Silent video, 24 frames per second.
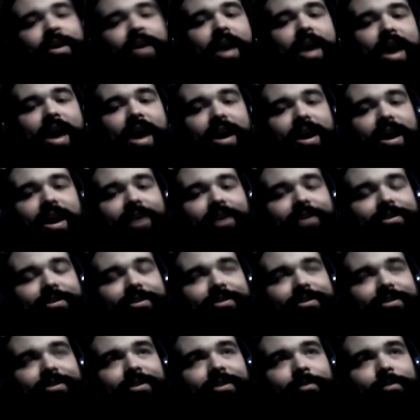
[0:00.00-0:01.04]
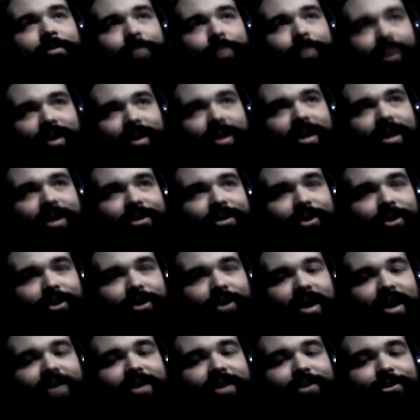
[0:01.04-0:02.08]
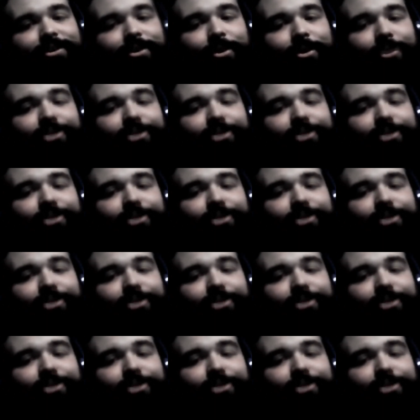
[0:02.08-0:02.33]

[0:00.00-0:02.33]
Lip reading: As police are escorting